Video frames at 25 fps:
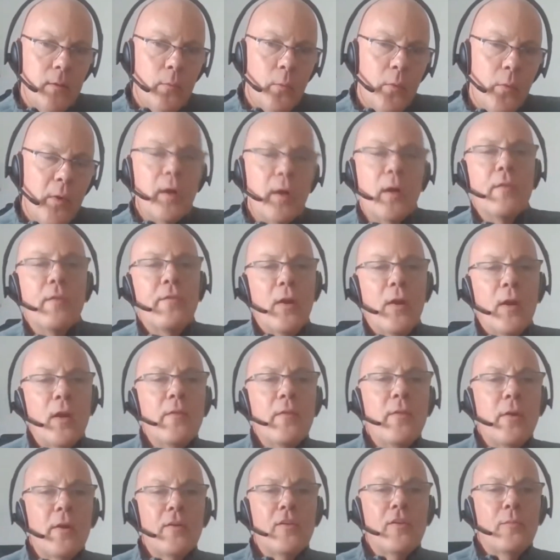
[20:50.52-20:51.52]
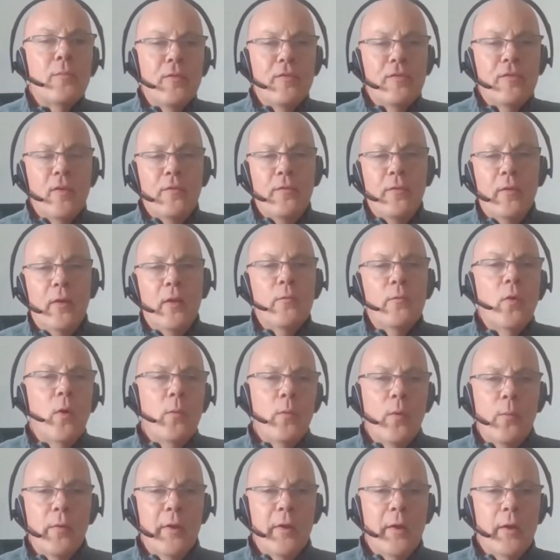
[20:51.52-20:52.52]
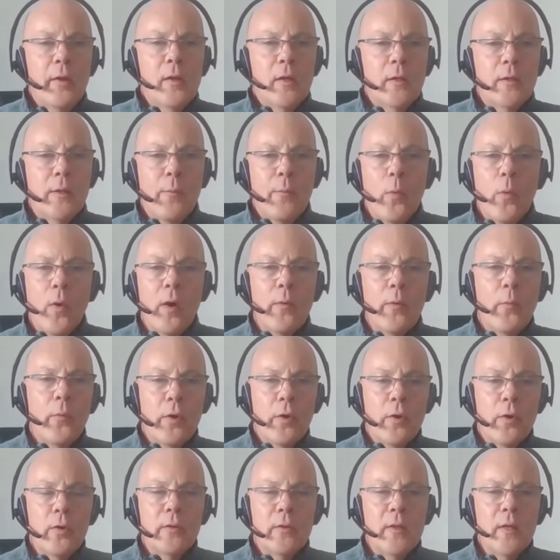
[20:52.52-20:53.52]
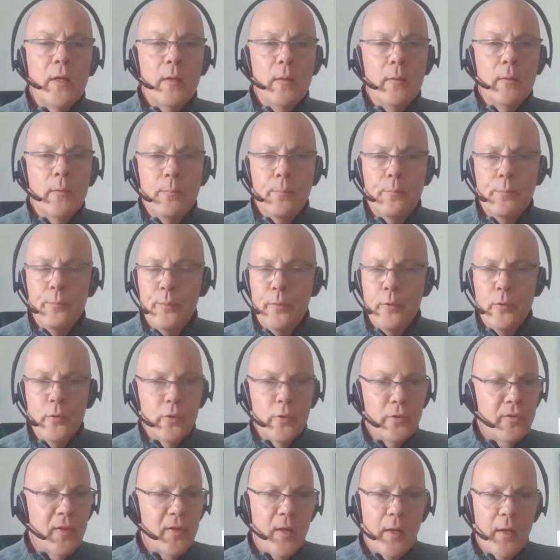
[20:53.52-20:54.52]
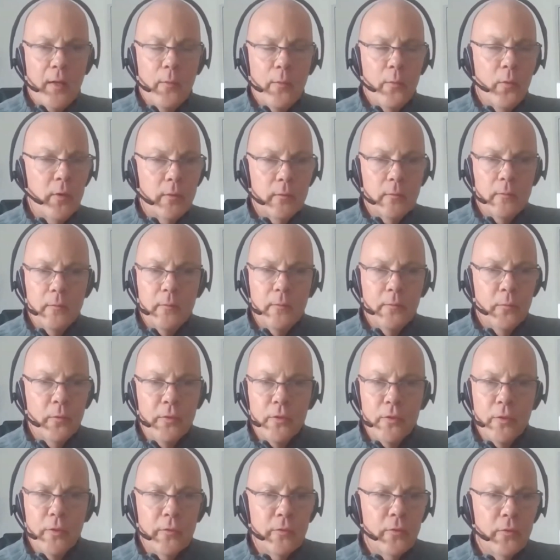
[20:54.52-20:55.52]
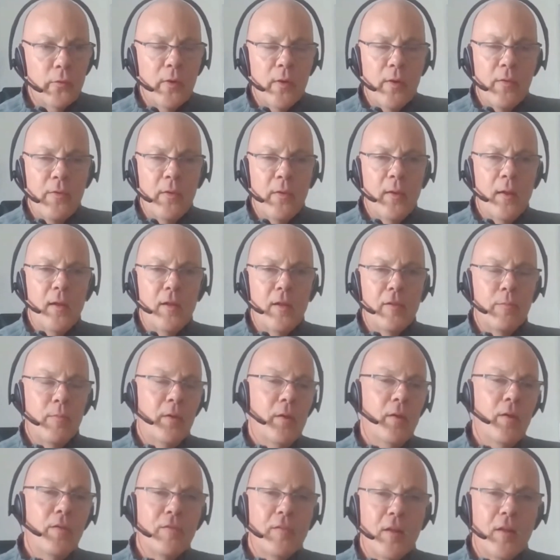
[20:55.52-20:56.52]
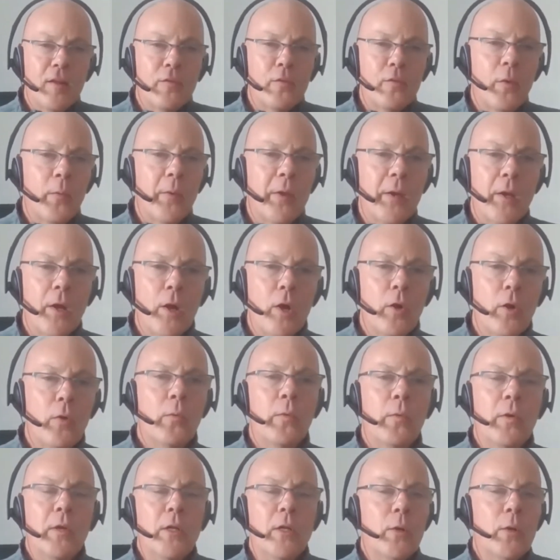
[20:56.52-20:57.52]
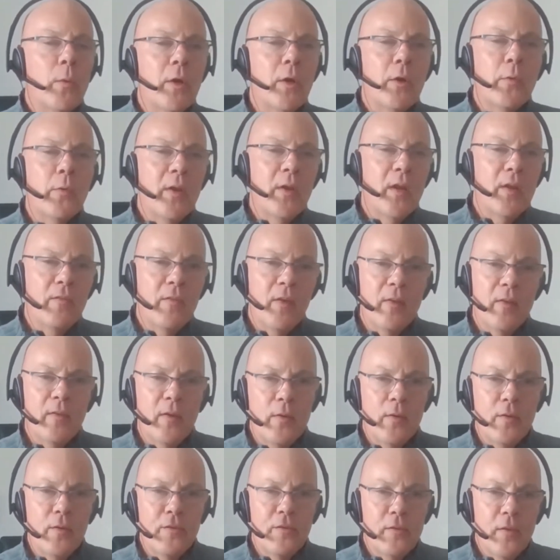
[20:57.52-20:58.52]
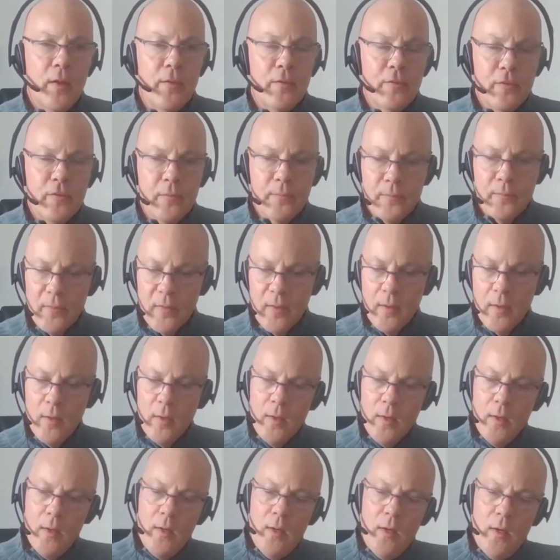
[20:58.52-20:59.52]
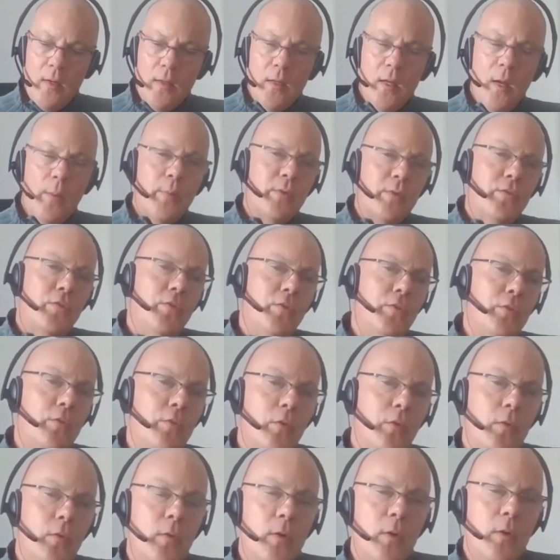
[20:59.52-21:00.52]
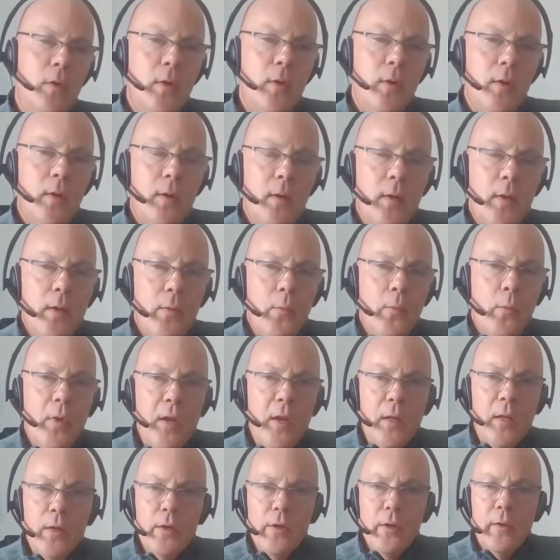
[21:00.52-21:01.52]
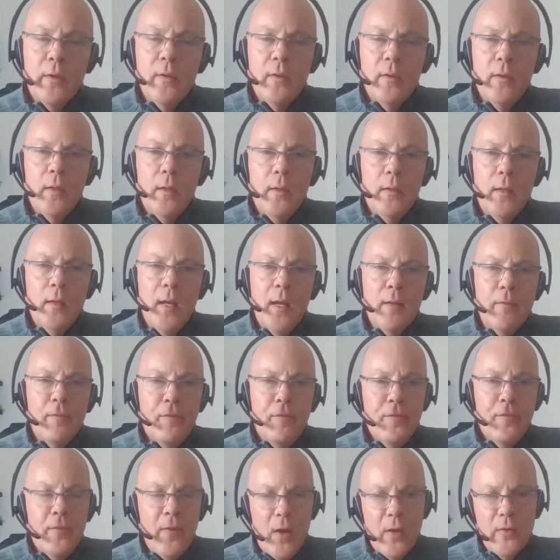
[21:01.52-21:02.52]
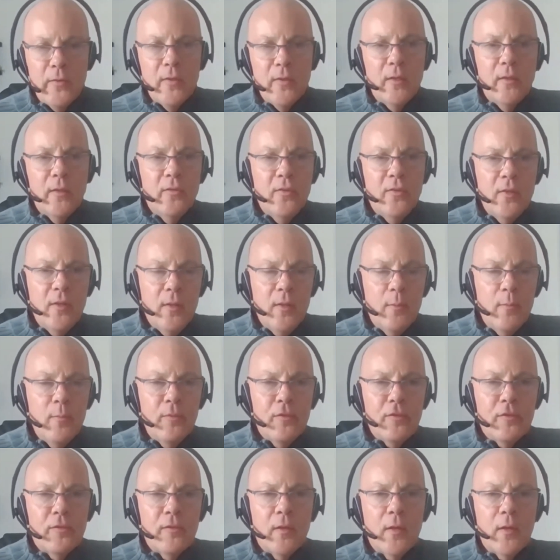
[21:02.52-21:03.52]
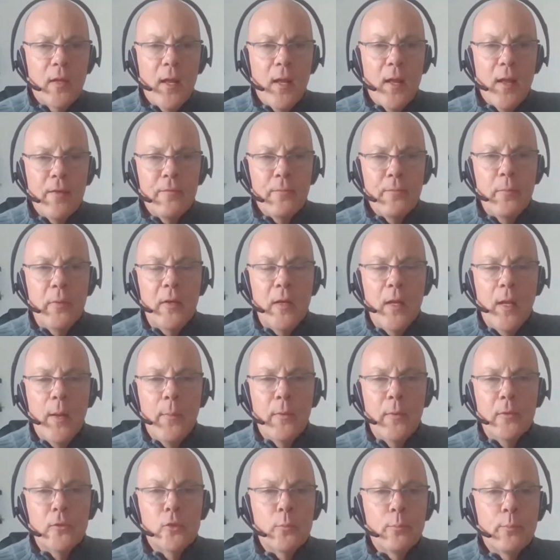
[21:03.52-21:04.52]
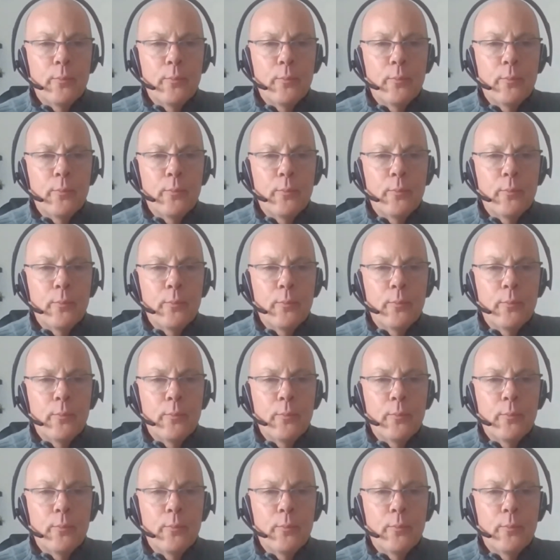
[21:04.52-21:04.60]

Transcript: we are very, very specific in what we're bringing on. Number one, we're only pure tech. We don't do anything else because that's what we know. We don't want to reinvent ourselves. Number two, we look at founding teams that have been able to